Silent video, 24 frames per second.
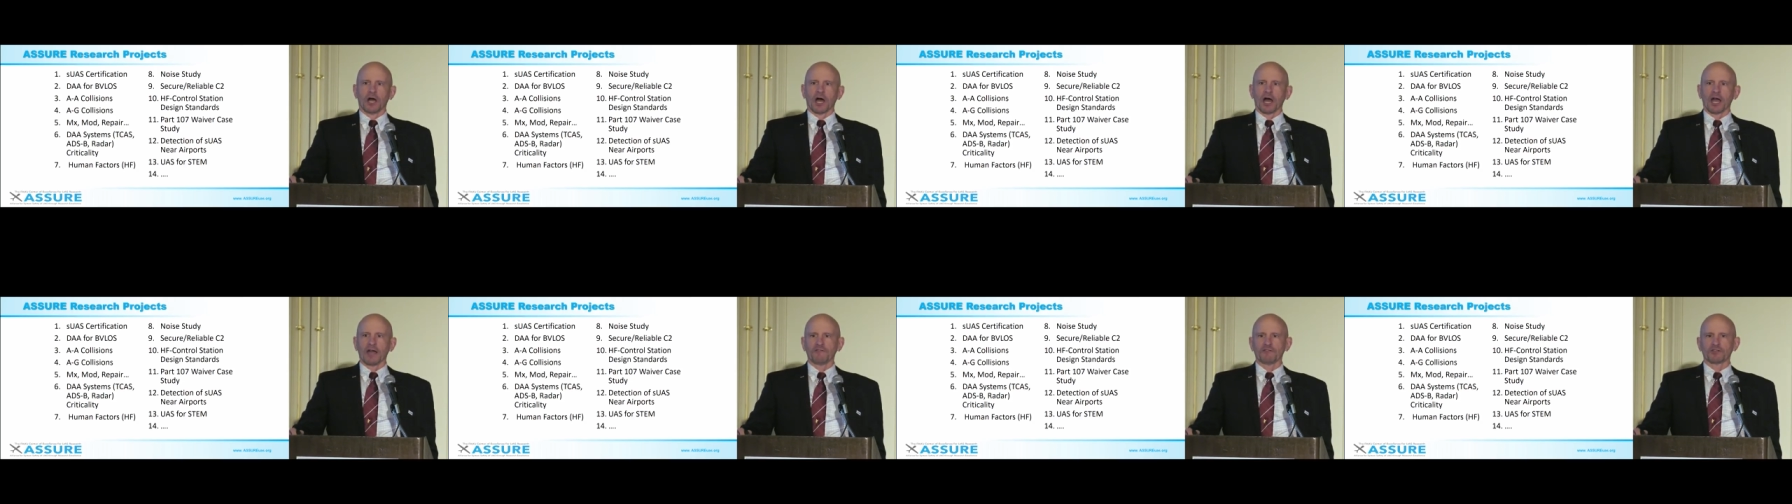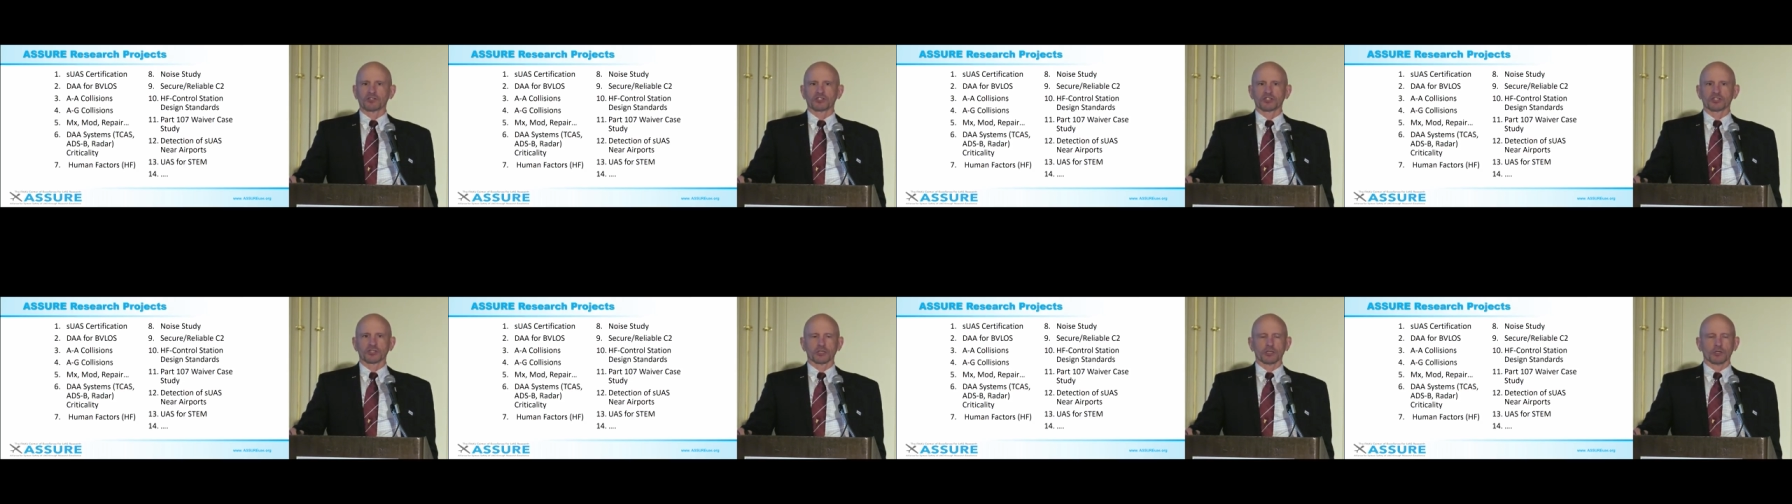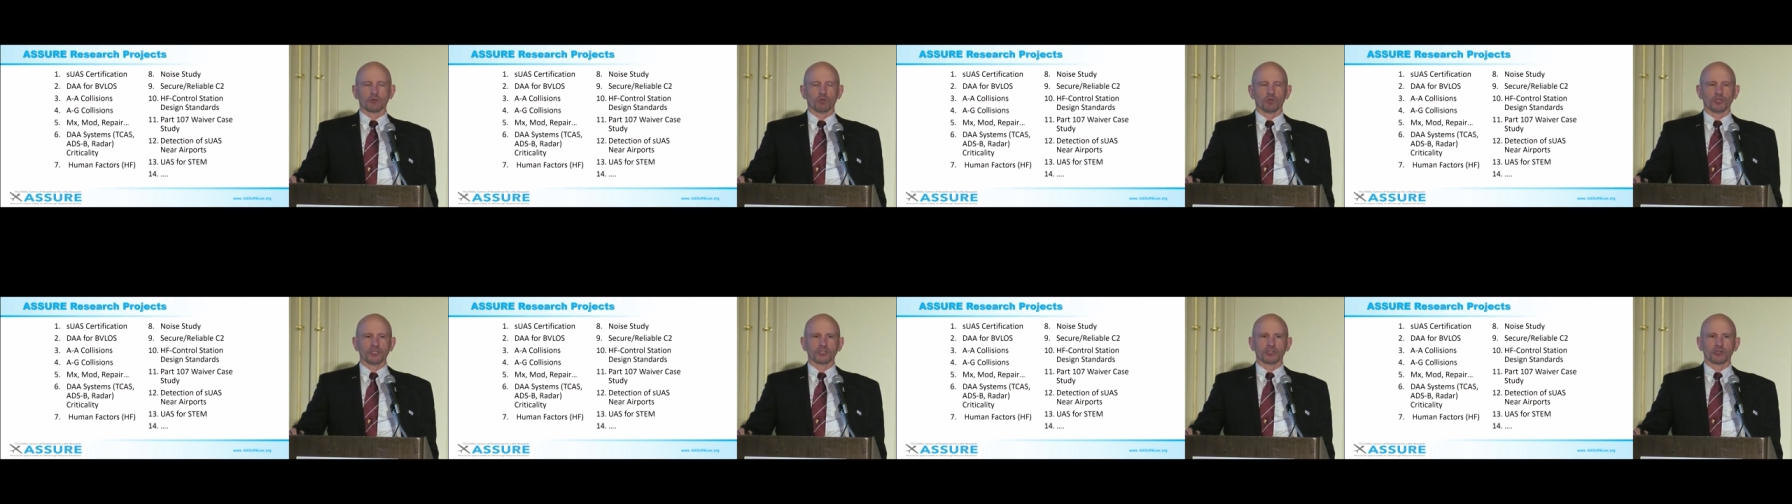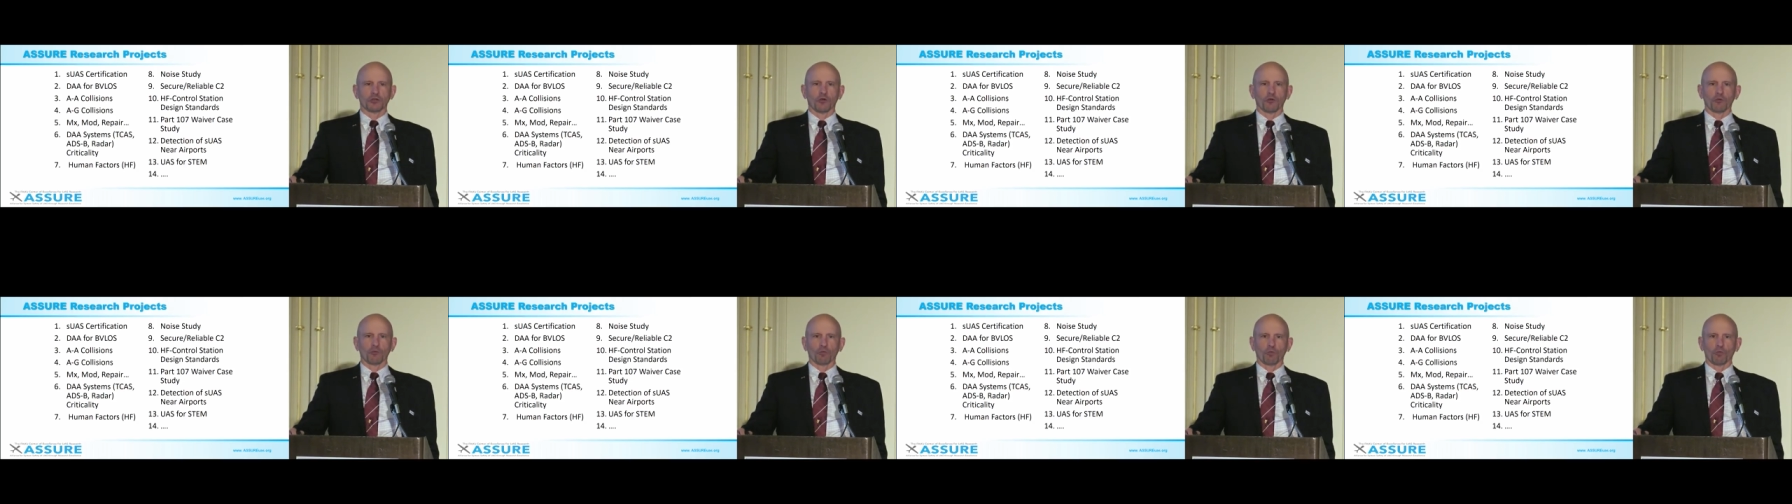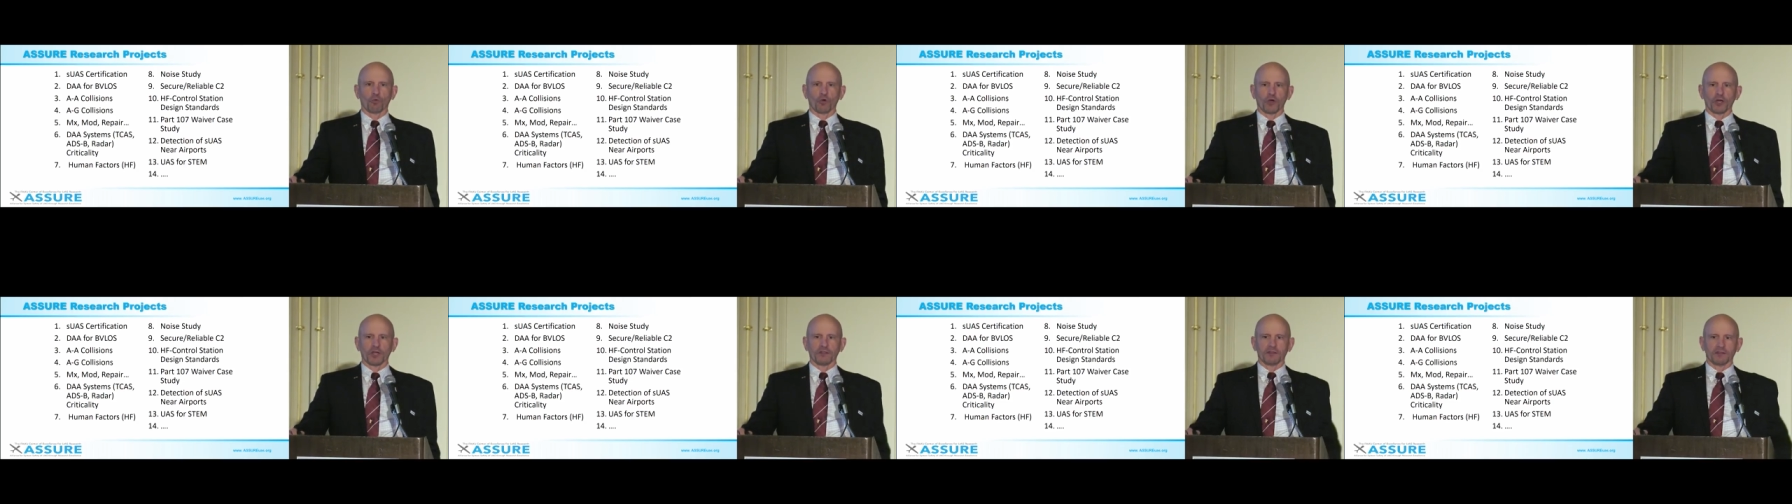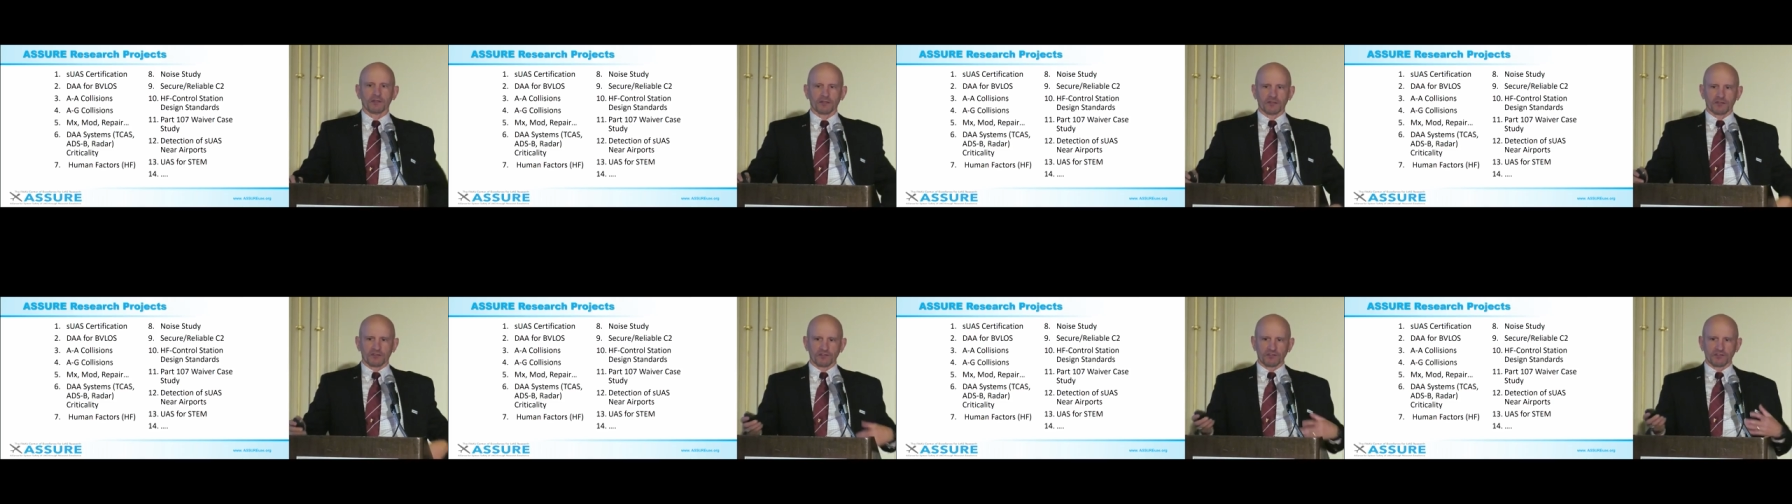Obviously, we don't
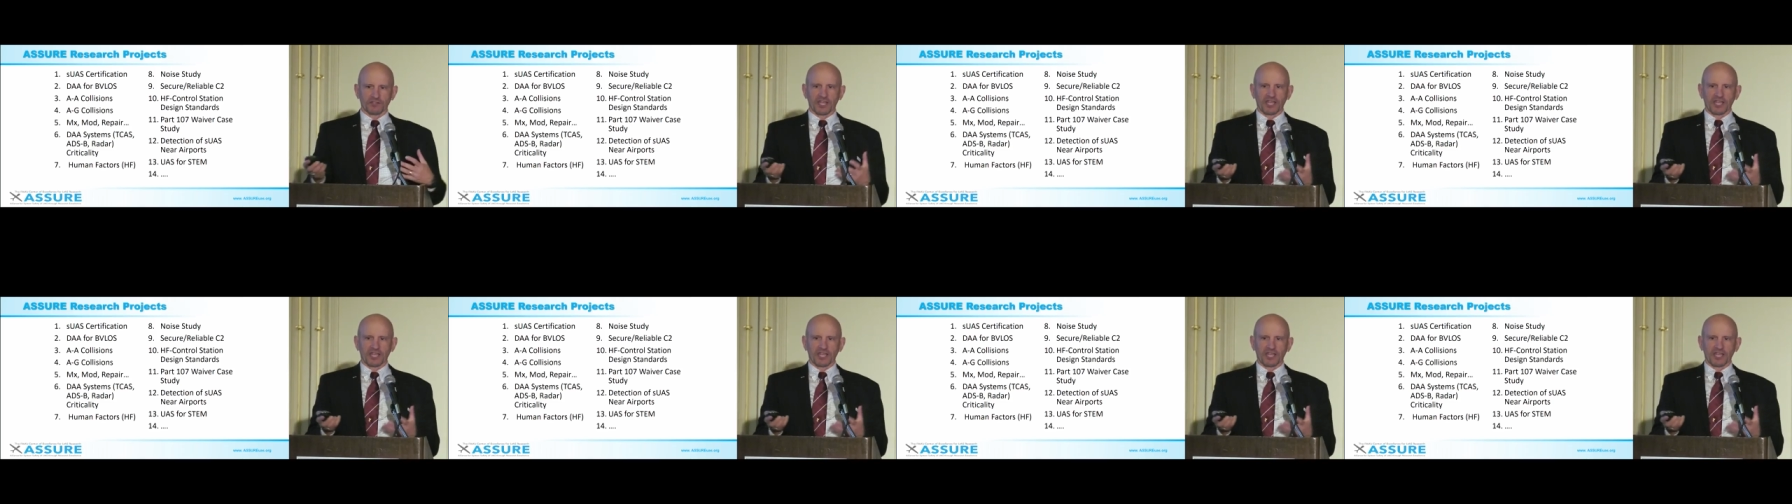want to